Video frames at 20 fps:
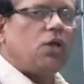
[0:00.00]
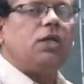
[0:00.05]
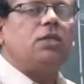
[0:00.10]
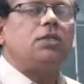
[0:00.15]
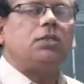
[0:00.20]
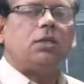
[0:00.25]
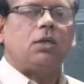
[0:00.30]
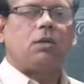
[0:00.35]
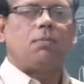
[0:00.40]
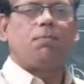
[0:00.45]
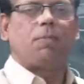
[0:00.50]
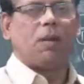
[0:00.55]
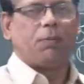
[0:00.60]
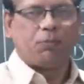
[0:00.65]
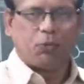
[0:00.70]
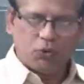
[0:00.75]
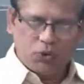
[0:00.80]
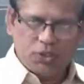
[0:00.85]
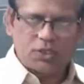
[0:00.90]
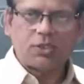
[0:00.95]
is
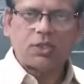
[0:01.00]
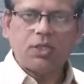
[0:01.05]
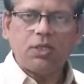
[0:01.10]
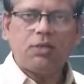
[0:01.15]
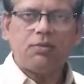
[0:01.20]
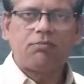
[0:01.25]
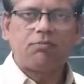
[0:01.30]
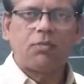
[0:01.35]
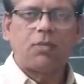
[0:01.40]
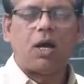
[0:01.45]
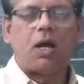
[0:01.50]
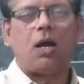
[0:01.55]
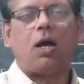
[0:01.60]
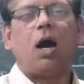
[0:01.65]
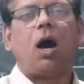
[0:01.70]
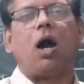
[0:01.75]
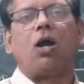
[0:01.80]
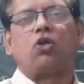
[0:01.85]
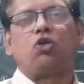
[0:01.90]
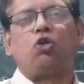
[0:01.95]
preposition,
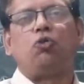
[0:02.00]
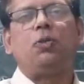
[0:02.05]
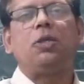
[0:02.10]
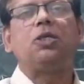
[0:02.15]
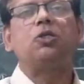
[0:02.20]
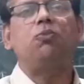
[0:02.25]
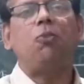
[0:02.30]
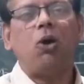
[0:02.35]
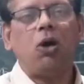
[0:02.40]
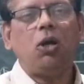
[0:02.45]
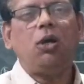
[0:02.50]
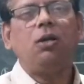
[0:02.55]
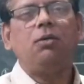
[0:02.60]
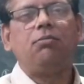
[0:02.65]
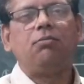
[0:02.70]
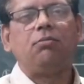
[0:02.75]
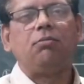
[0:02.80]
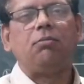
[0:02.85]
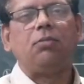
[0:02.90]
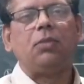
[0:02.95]
R should be
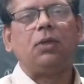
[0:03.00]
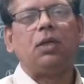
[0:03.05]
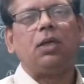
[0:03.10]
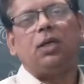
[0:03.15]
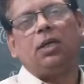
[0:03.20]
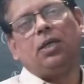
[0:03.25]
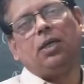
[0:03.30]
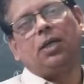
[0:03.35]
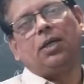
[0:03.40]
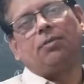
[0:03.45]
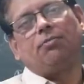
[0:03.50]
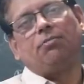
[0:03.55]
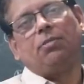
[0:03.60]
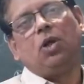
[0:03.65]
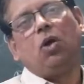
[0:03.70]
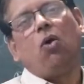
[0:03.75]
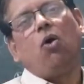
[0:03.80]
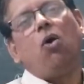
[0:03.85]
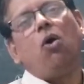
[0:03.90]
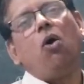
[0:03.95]
small, year.
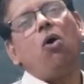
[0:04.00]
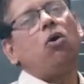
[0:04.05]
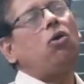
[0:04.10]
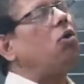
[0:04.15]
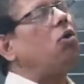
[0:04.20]
Or